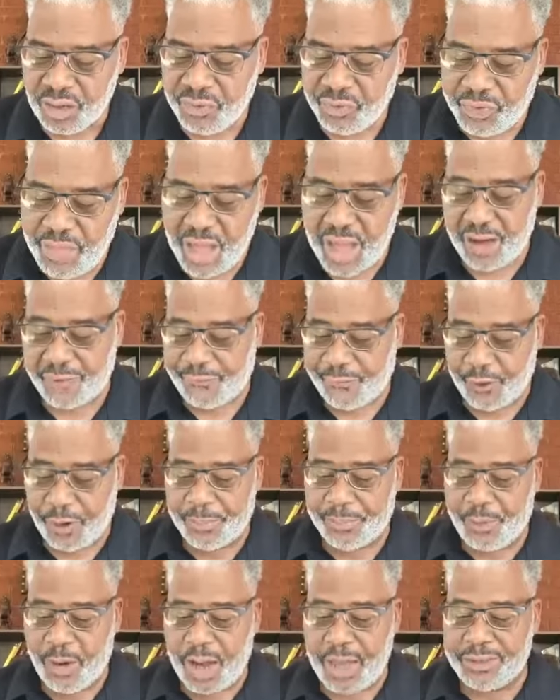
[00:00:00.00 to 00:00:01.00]

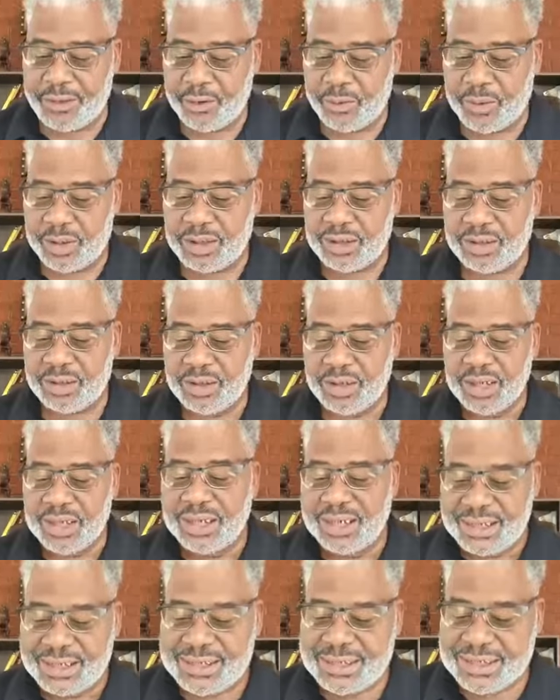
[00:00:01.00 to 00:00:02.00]
Therefore, brethren,
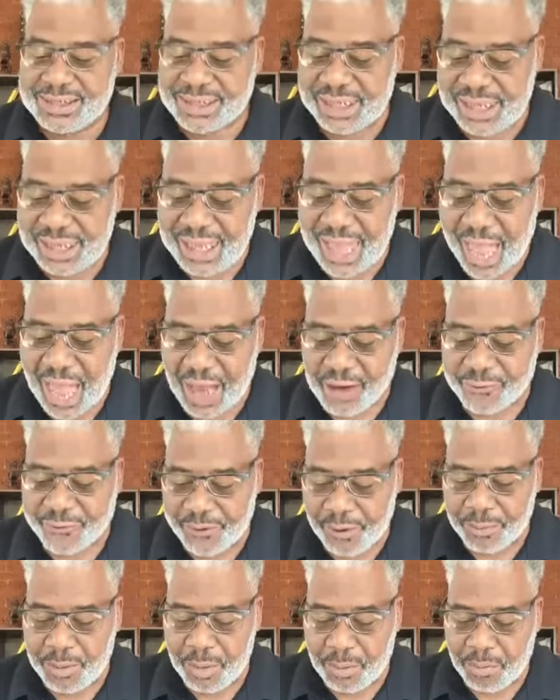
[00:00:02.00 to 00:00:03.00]
seek out
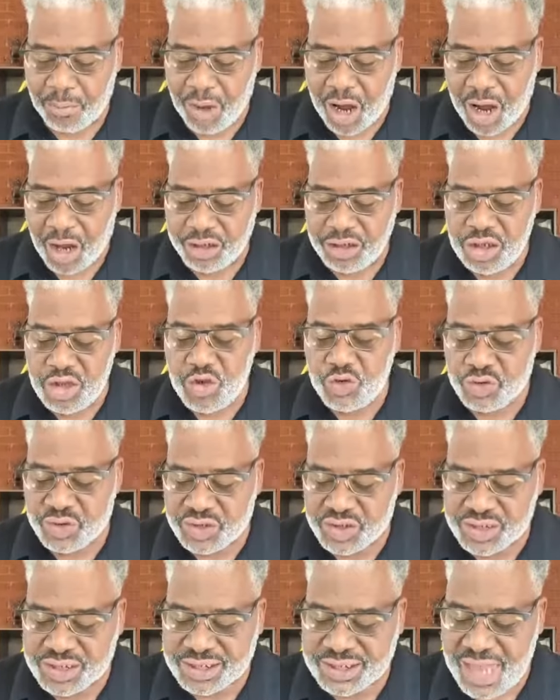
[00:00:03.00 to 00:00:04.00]
from among you
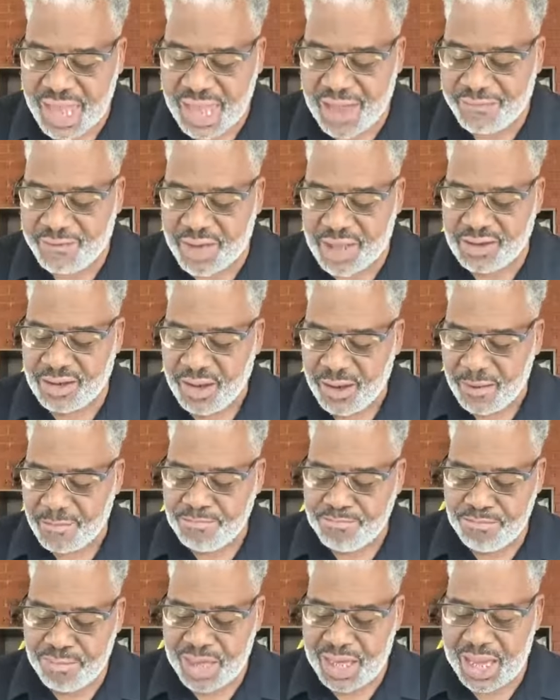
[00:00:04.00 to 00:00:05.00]
7
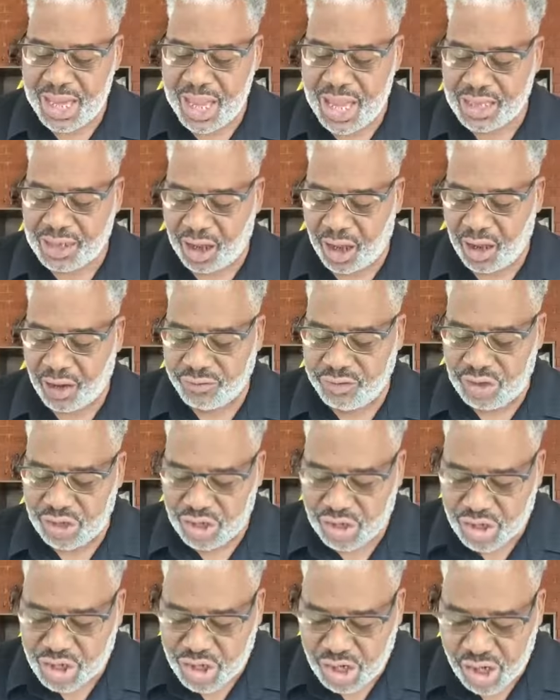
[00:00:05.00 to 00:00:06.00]
men
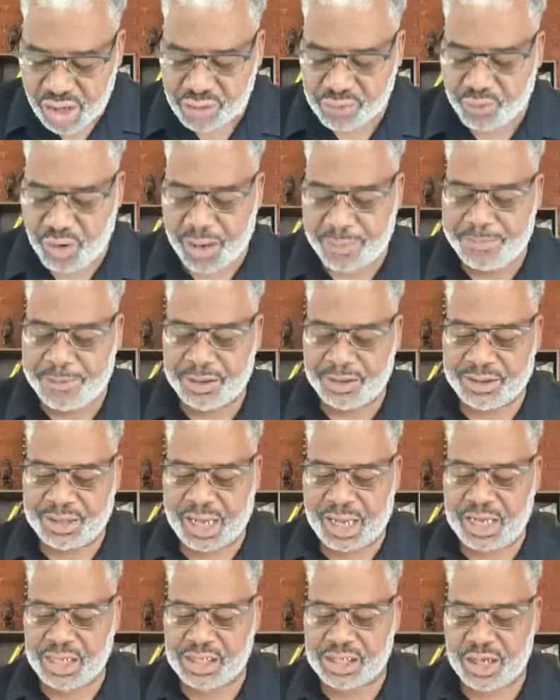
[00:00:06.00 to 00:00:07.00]
of good
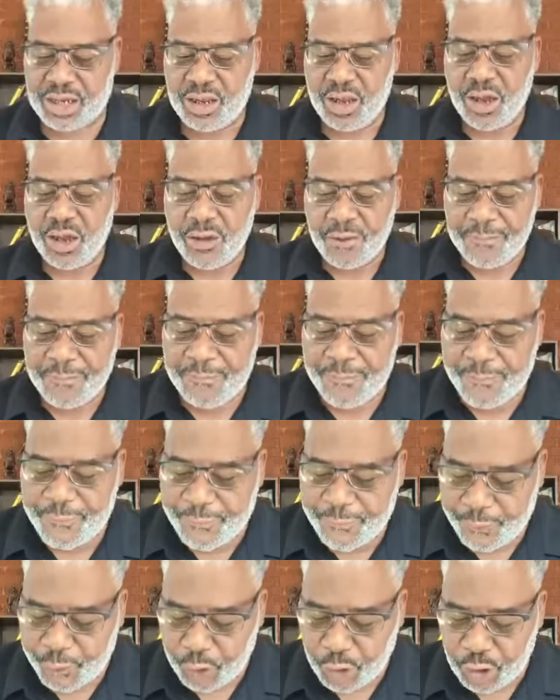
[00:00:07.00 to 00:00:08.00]
reputation,
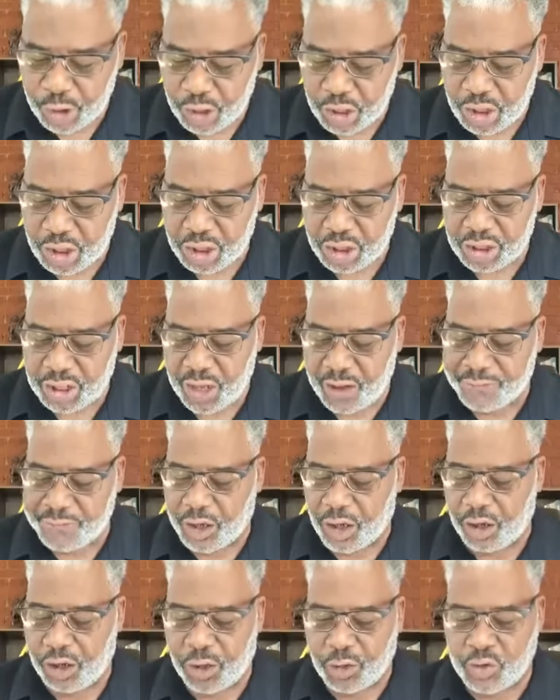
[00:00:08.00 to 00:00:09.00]
full of
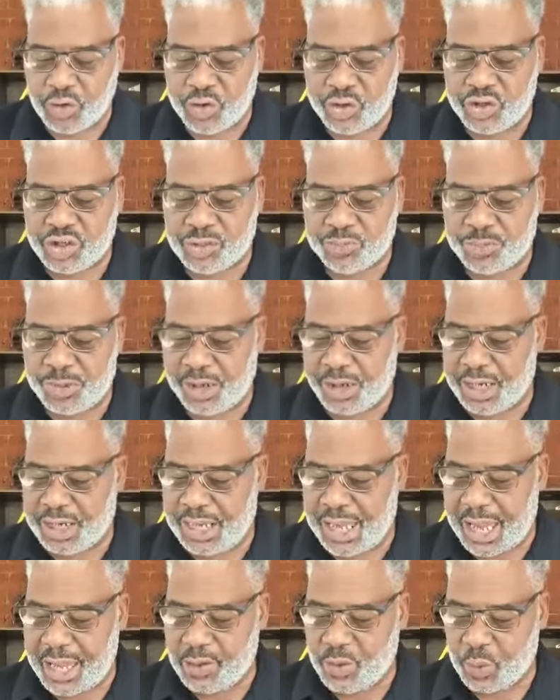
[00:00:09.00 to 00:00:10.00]
the Holy Spirit
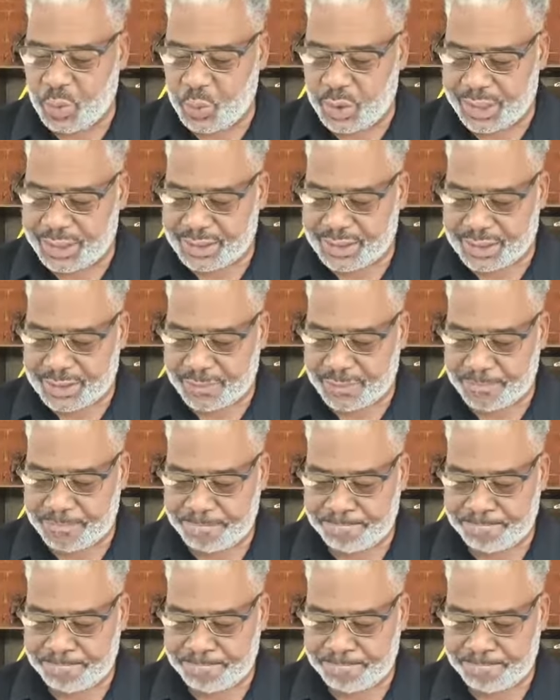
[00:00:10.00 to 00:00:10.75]
and wisdom.